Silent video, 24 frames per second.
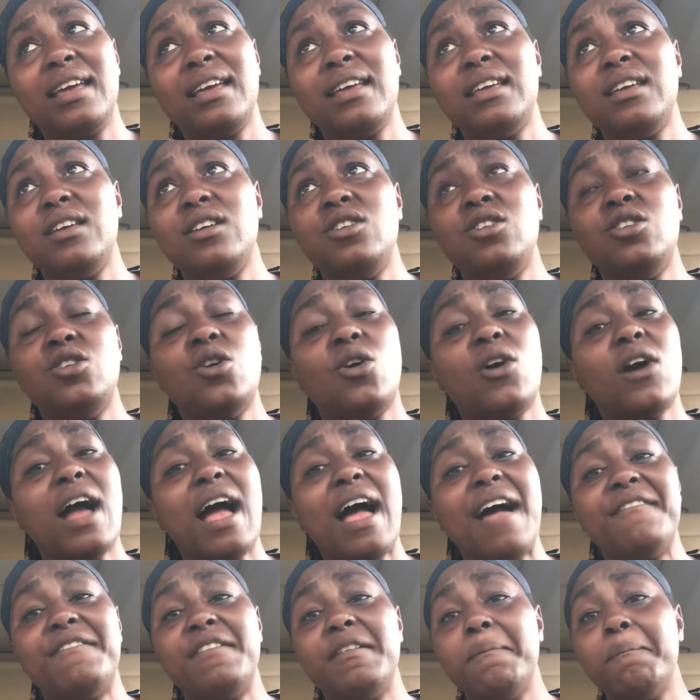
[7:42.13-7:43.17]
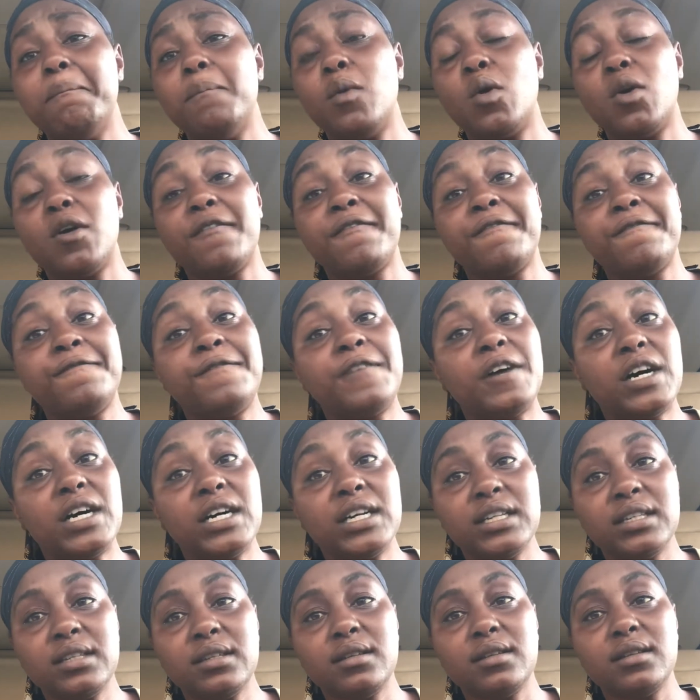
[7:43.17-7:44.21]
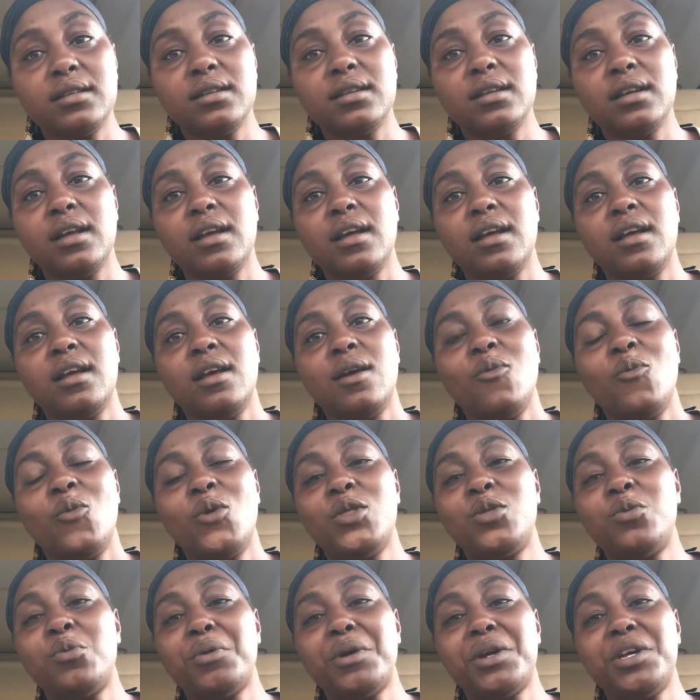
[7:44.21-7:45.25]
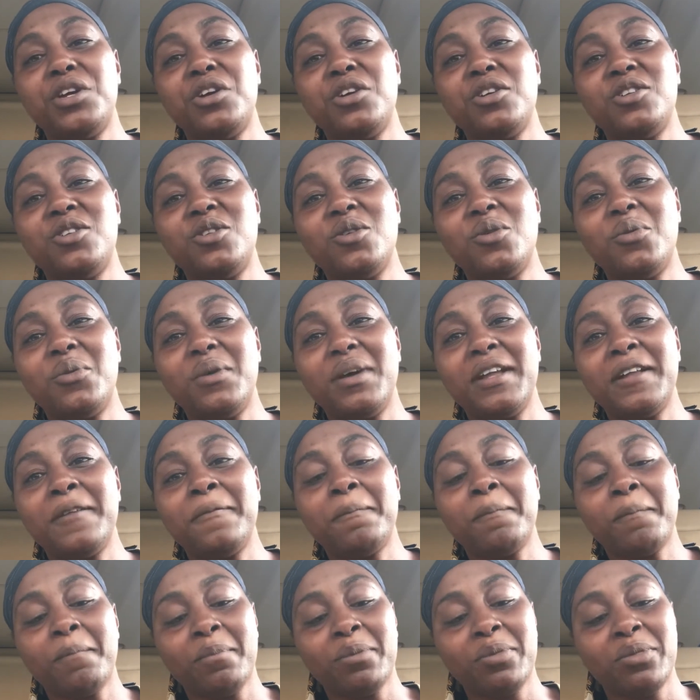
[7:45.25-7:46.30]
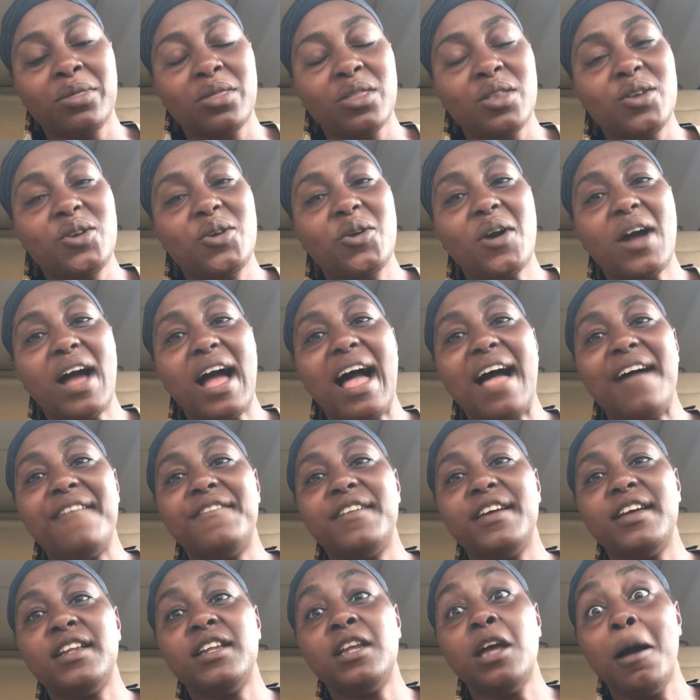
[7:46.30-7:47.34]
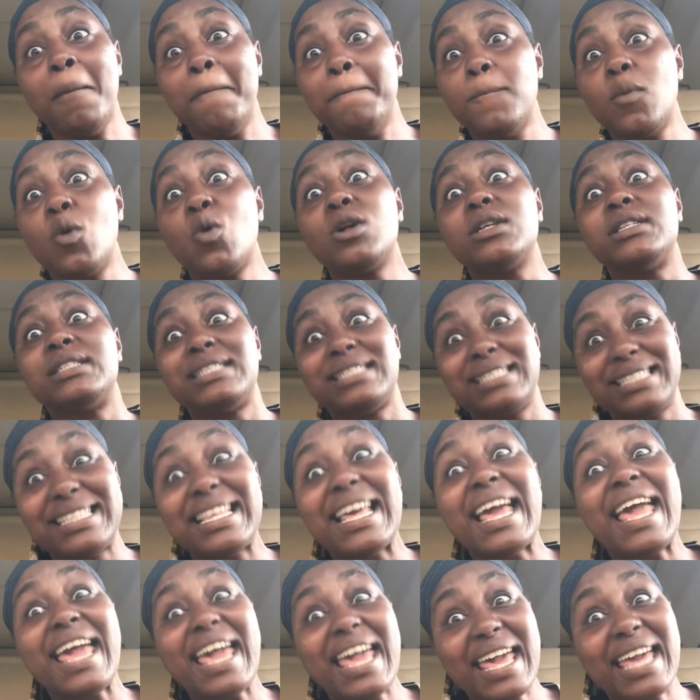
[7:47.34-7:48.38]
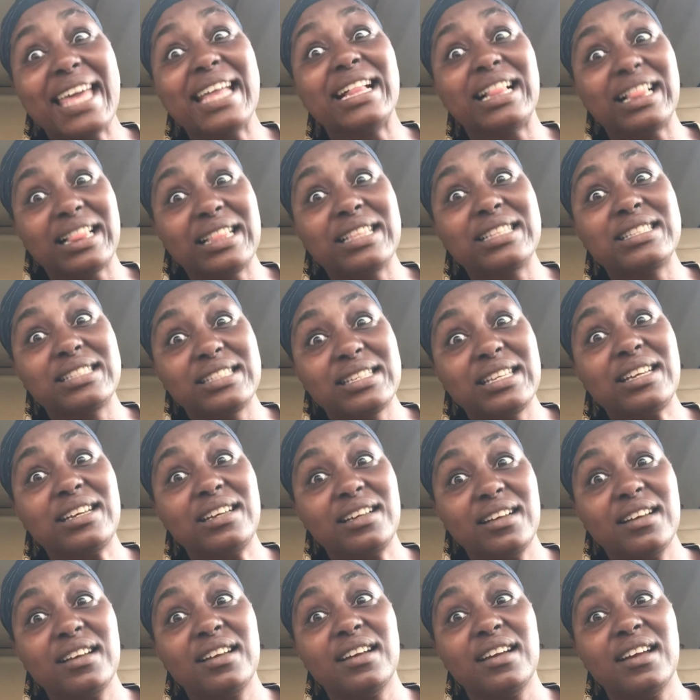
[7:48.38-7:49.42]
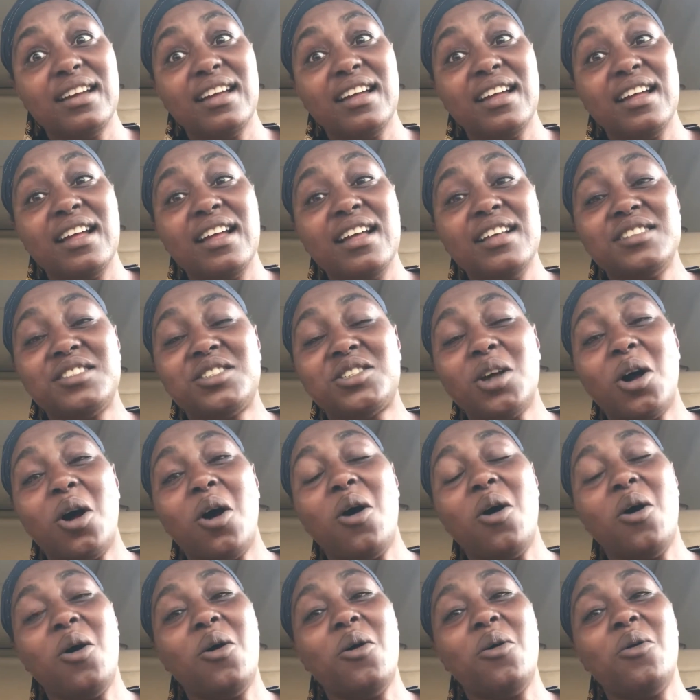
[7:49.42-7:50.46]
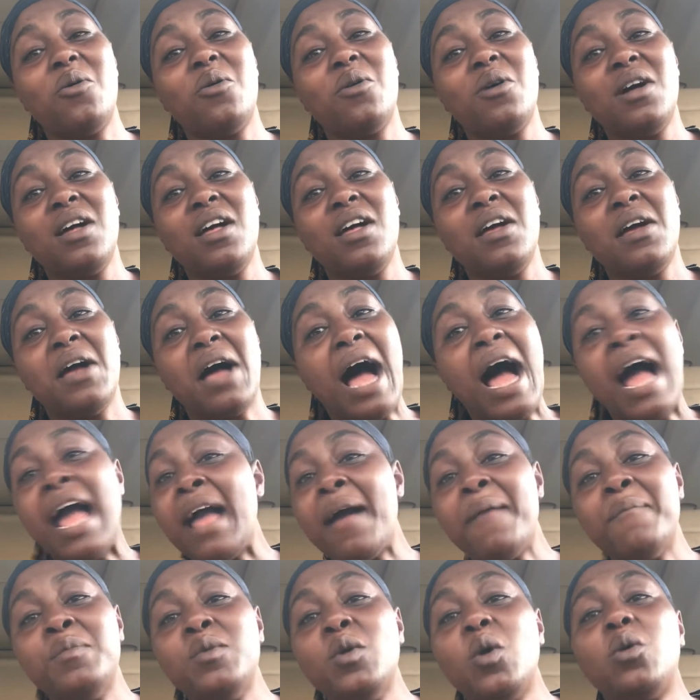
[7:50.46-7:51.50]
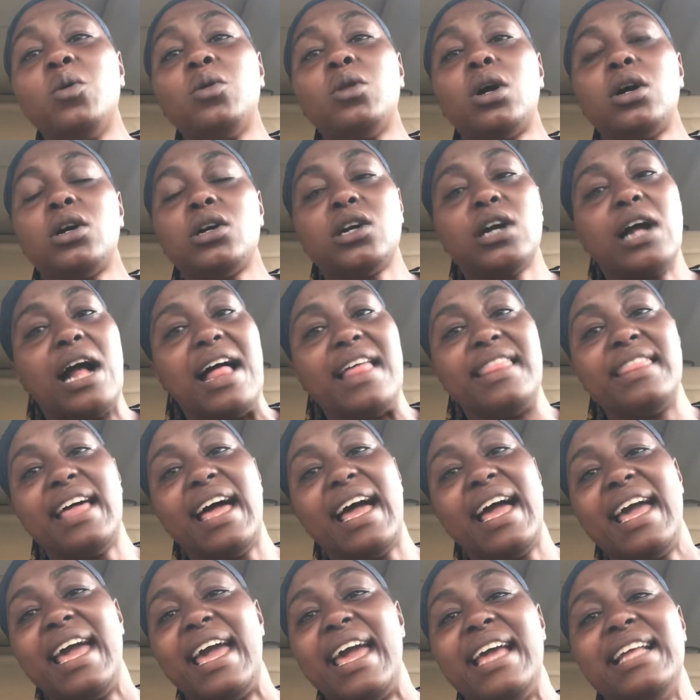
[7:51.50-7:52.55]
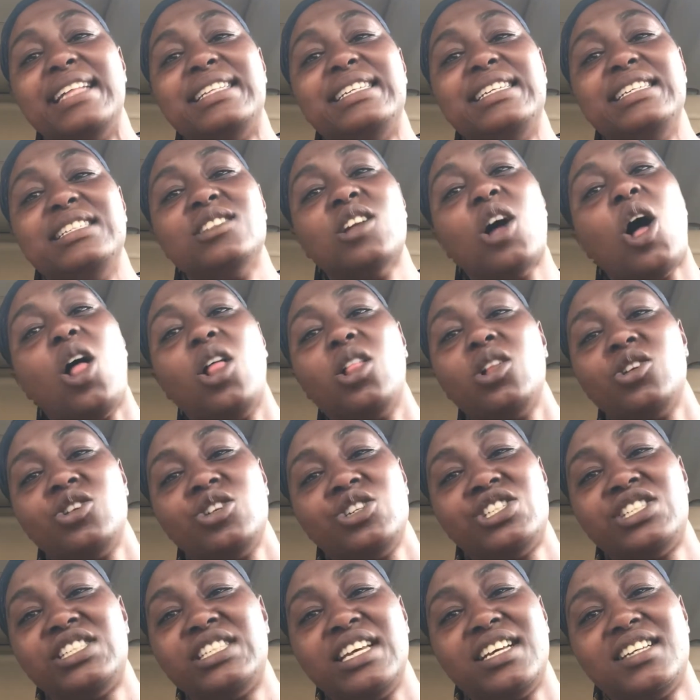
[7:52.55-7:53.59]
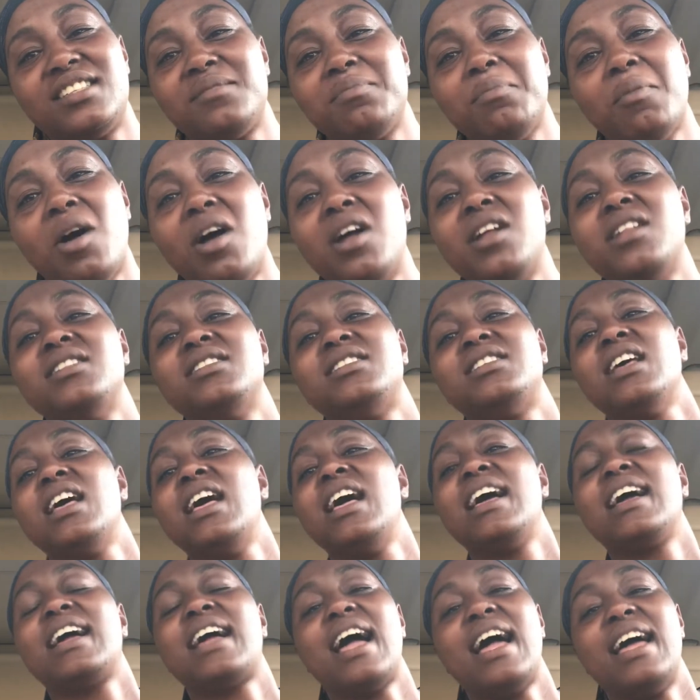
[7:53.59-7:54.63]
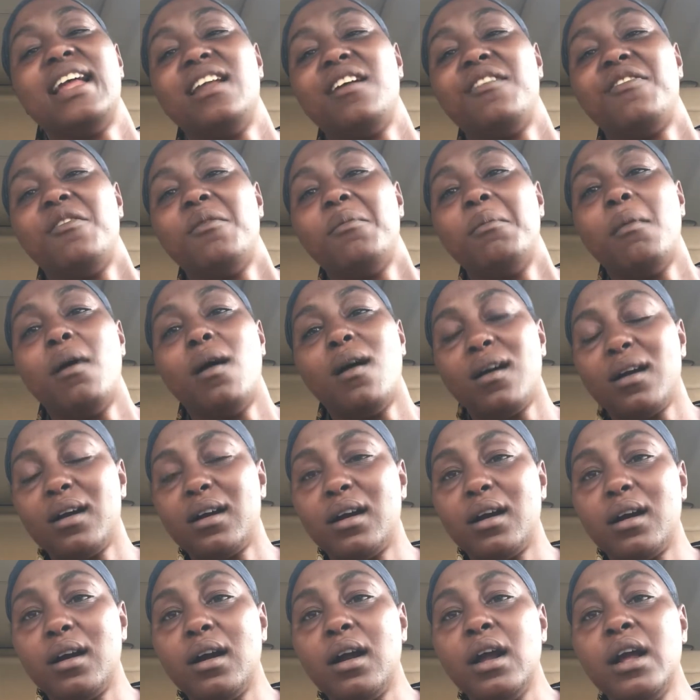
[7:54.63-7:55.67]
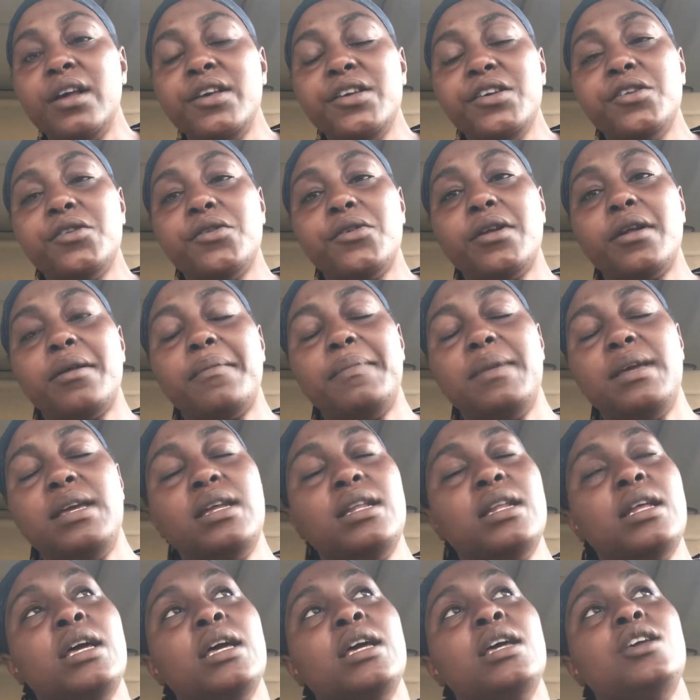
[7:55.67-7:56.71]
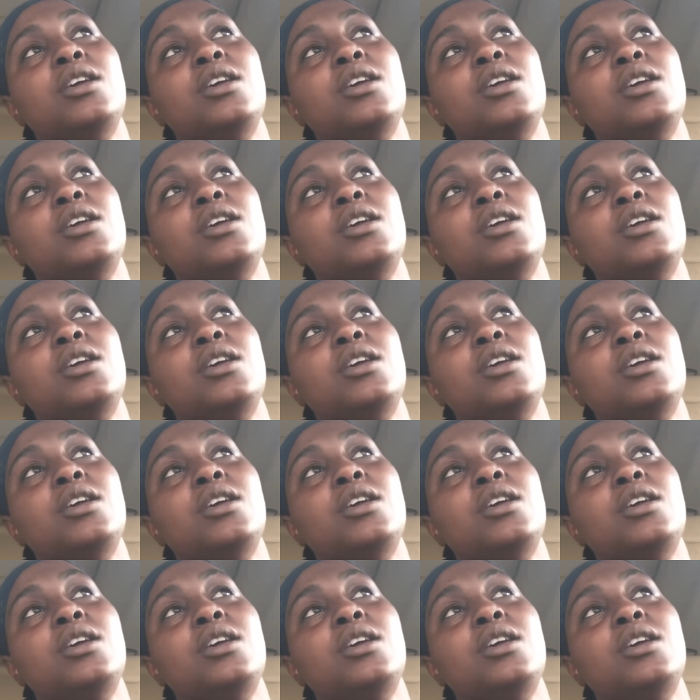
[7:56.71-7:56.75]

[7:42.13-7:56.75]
you're having more fun with what you're doing. You're having more sales. So I am no longer at that $18 6 months kind of a marker. You know what I mean?